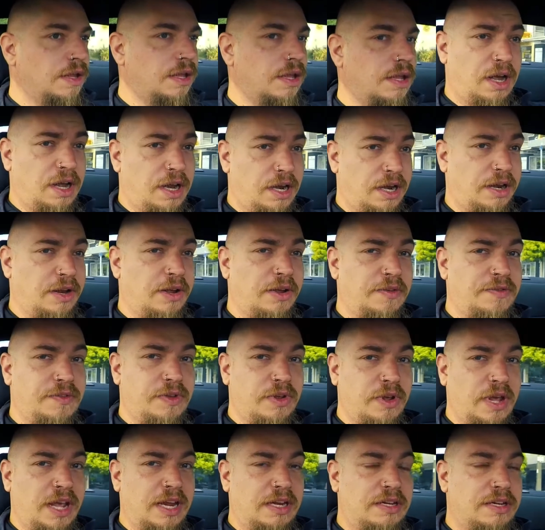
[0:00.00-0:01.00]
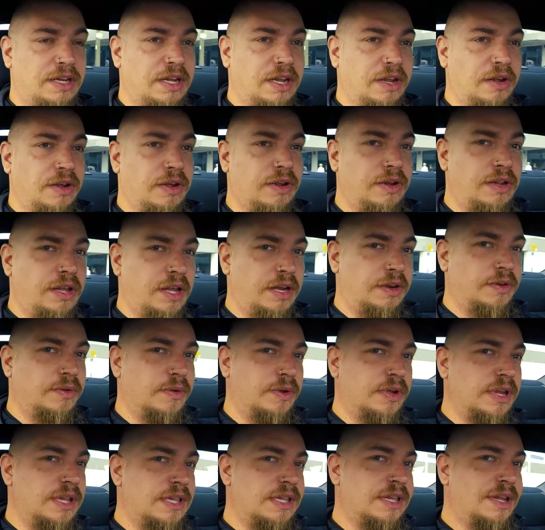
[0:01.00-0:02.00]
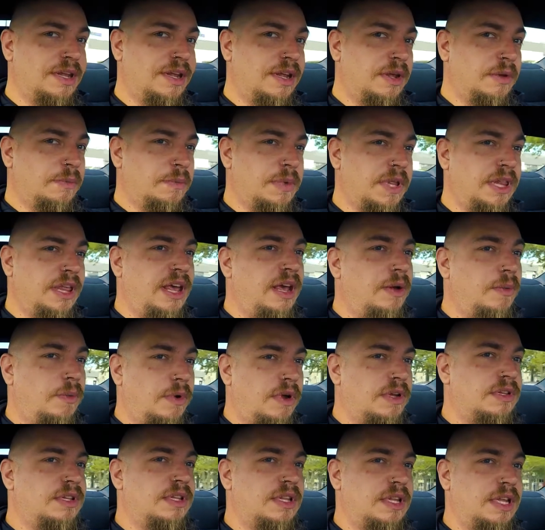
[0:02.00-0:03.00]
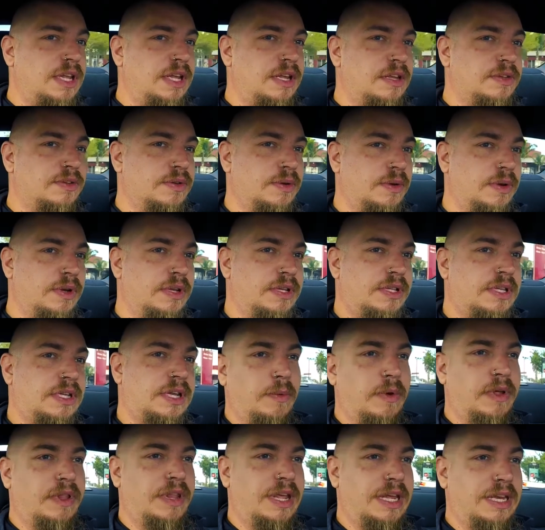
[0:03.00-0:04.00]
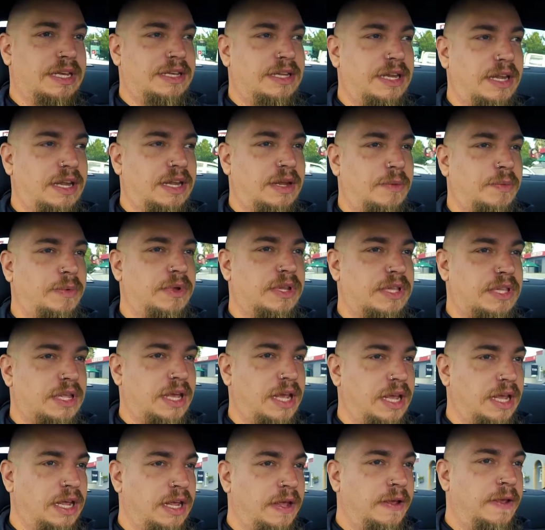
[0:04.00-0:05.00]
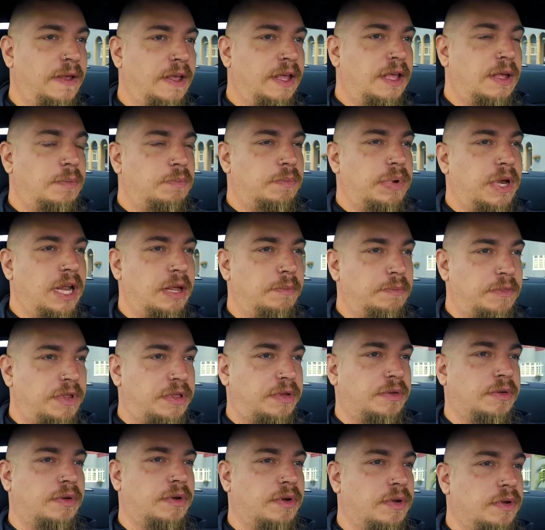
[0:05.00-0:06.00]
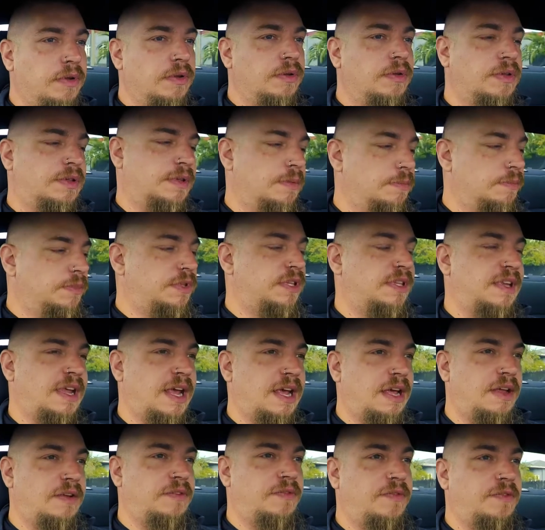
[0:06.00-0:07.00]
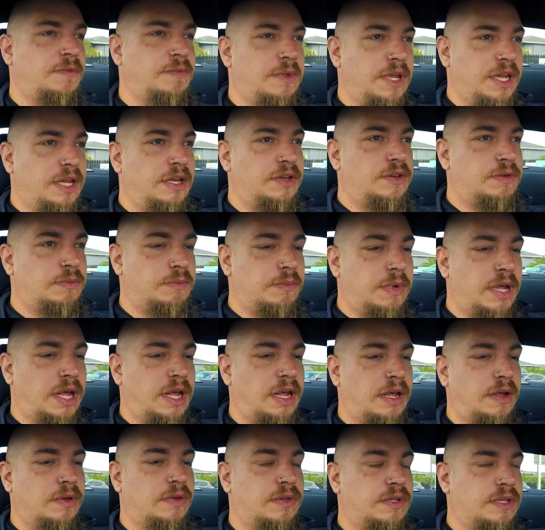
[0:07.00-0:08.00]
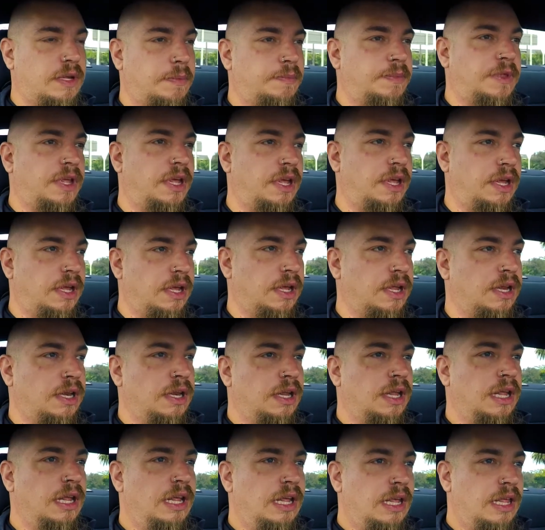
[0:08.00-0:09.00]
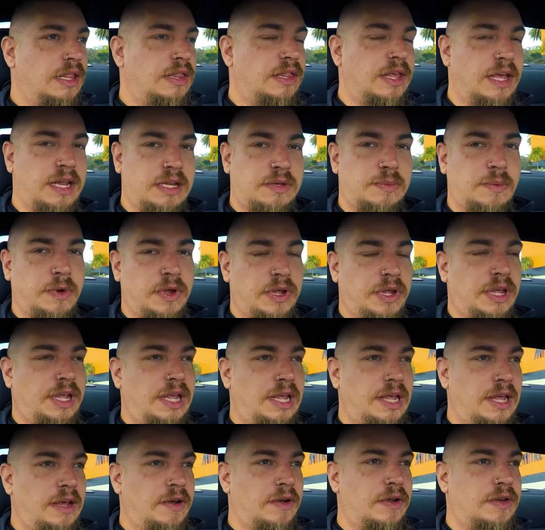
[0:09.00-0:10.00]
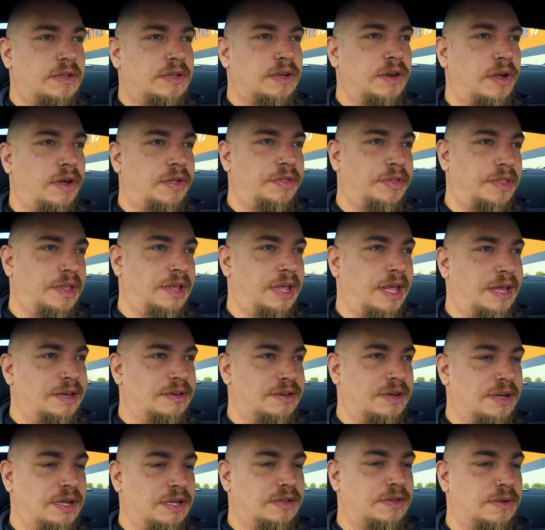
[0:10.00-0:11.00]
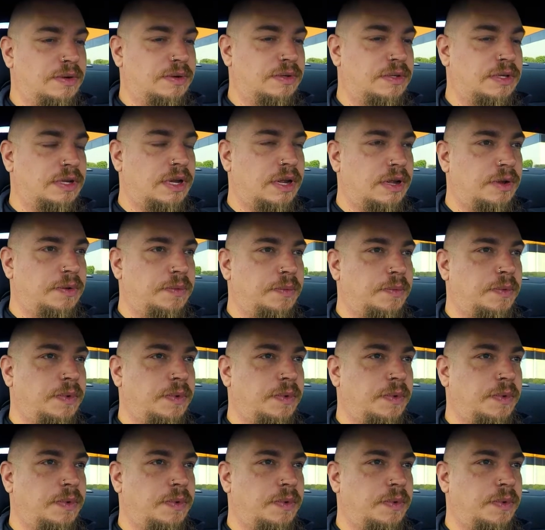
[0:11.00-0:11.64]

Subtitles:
I don't know if you actually heard that noise, but that wasn't the exhaust. What they did was they plumbed through some sound from the engine bay or something, and that's what you hear. It's not the actual exhaust note.